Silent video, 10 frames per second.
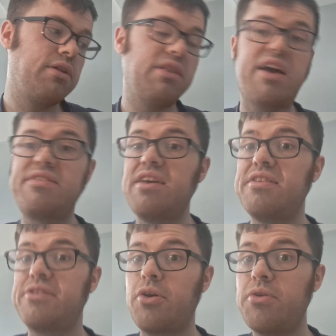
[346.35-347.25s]

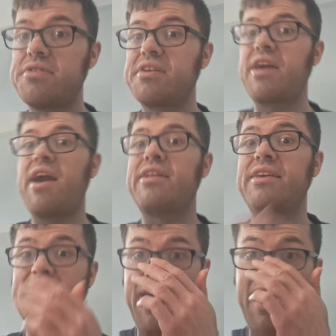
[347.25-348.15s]
Sorensen
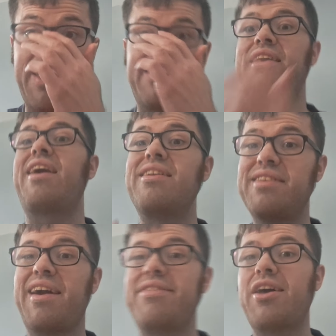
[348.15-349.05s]
again, getting
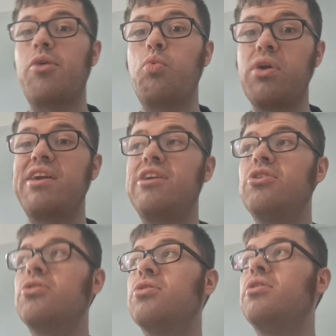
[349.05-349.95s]
down that wing,
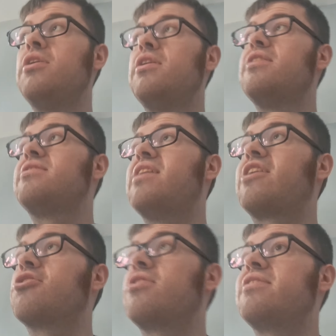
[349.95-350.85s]

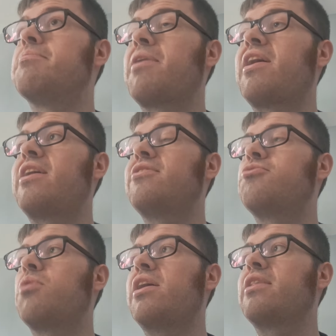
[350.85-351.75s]
taking on his man
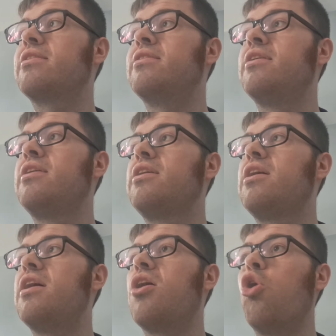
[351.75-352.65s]
as well, and
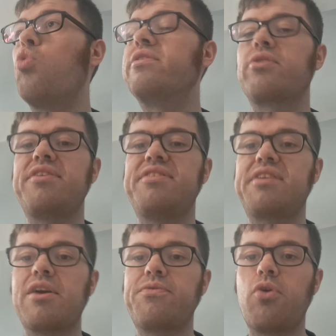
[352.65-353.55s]
always looking to
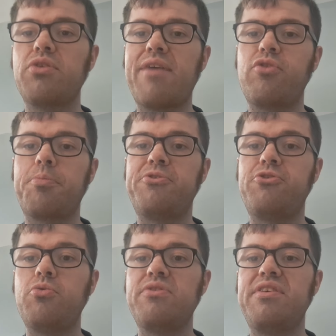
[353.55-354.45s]
get forward at every
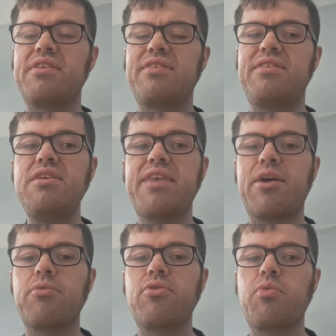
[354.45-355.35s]
opportunity. You can see
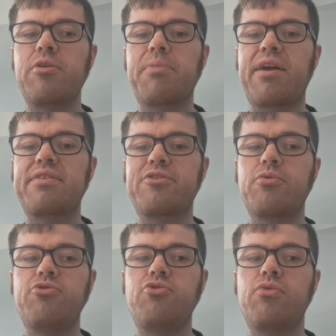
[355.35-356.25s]
that with the wing backs. That's
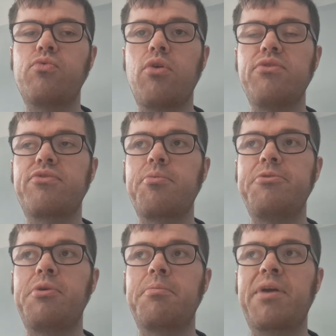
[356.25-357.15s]
what Duff wants from
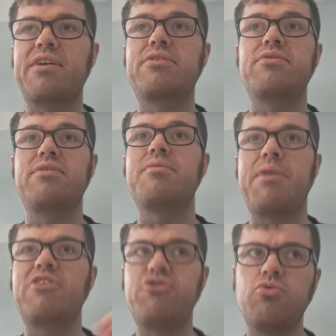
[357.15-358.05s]
his wing backs, to
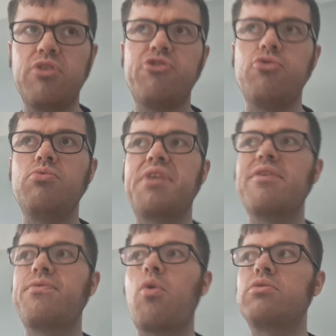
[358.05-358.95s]
make sure they do
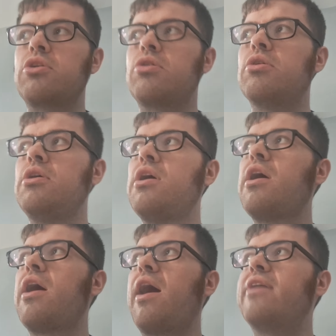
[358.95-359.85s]
get forward a lot,
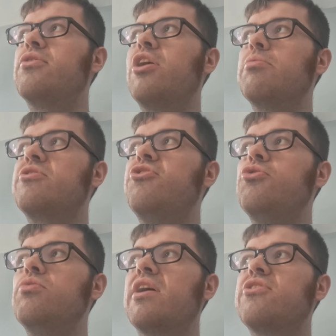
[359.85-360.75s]
and they're able to
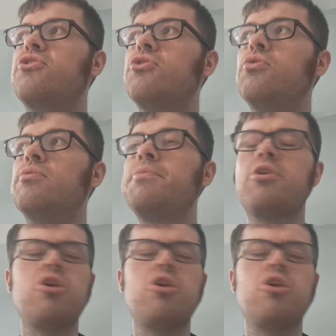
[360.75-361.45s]
do that too.